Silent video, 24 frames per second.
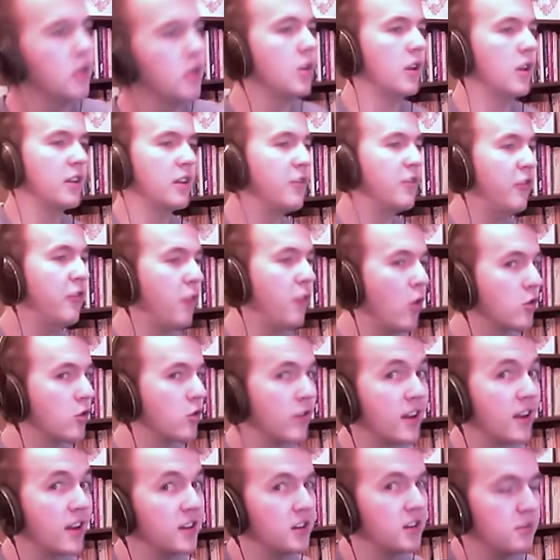Like, four
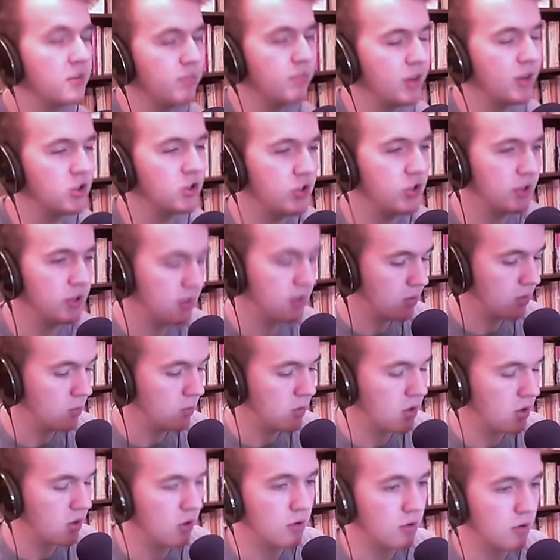grand under budget. We
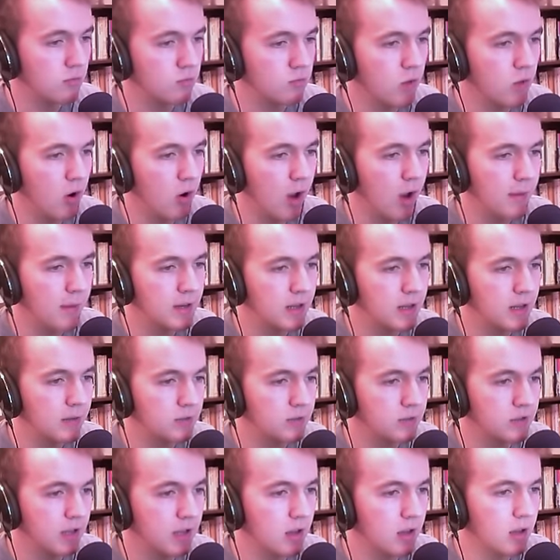are on a roll. How many
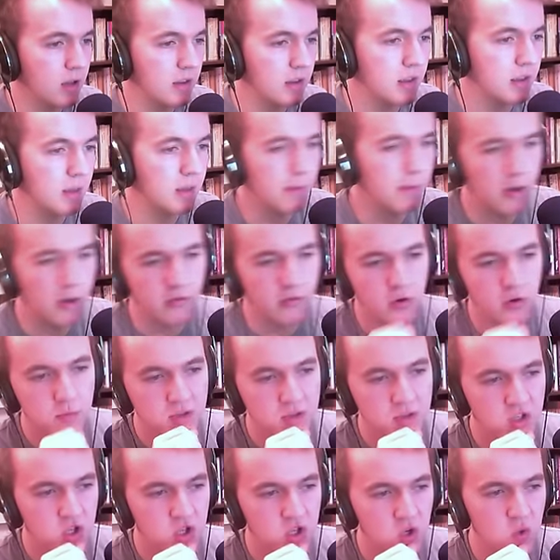levels that? I think that might have only been
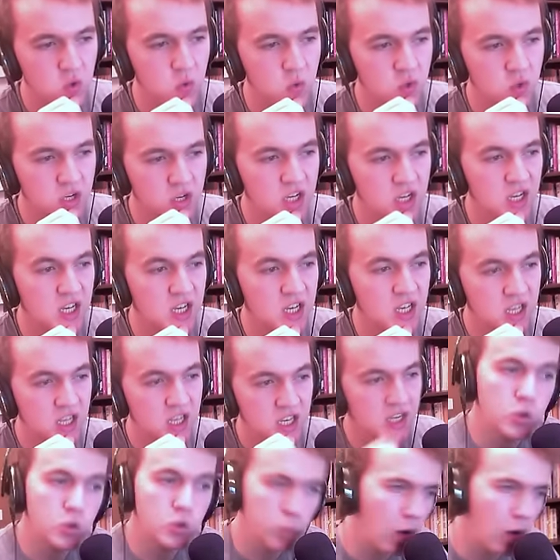two. Ah. Uh,
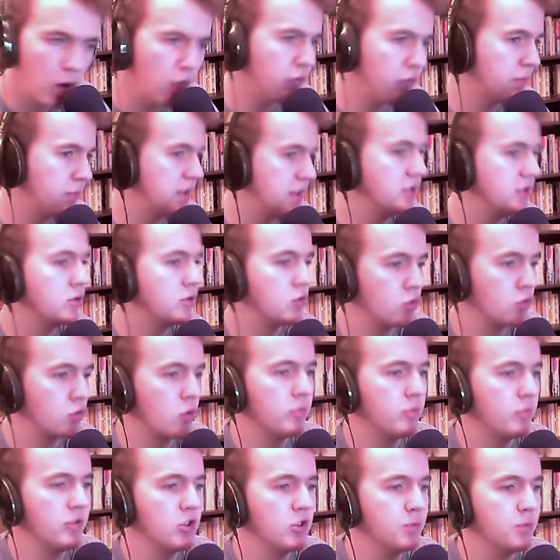12 meter
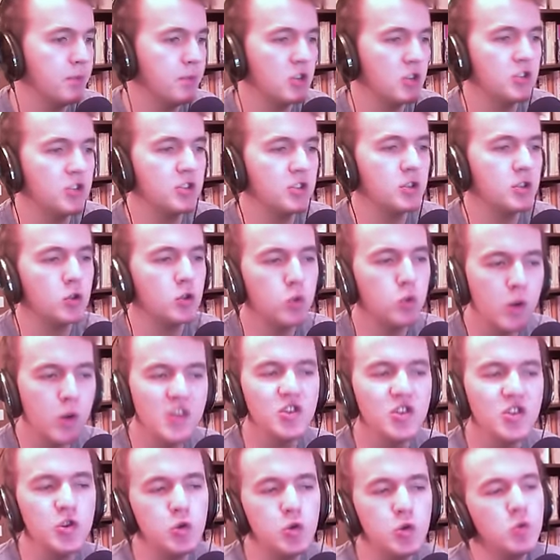drawbridge. Budget
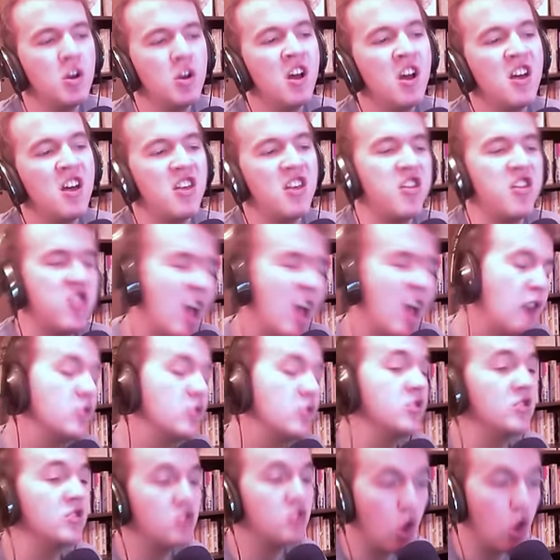22
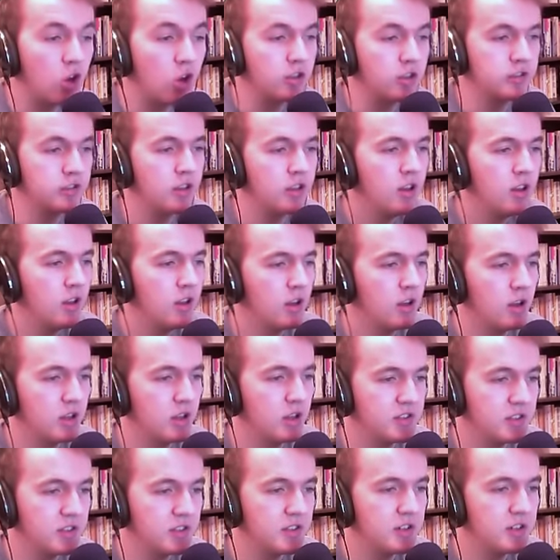$6,000. Uh,
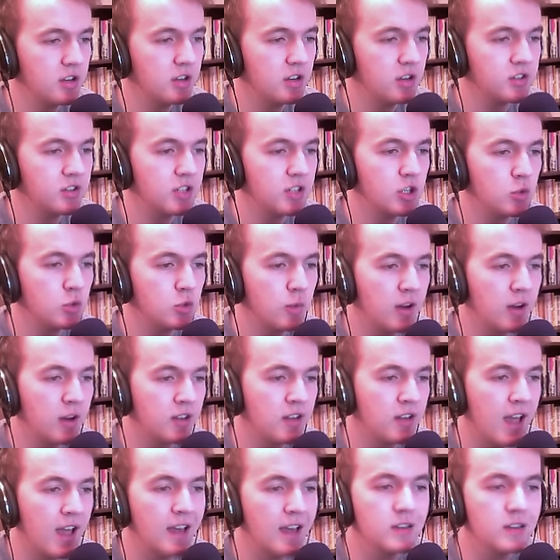city car, station
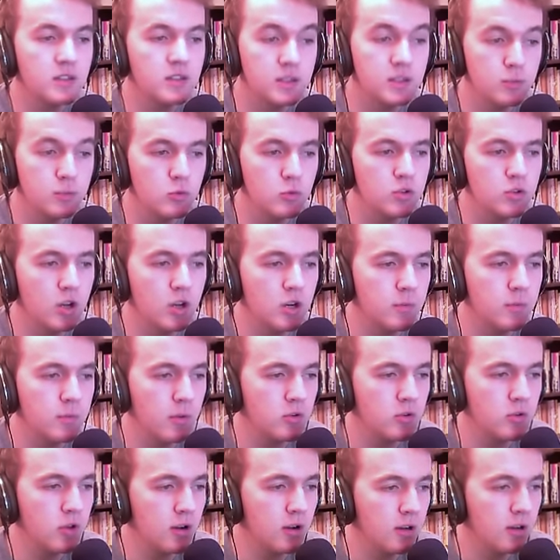wagon, and a small
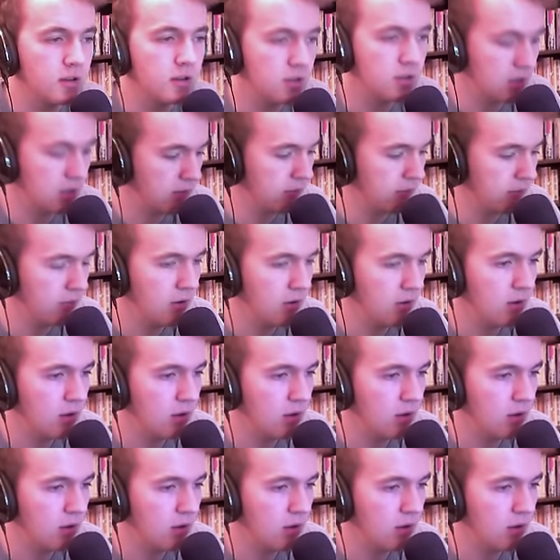tugboat going underneath.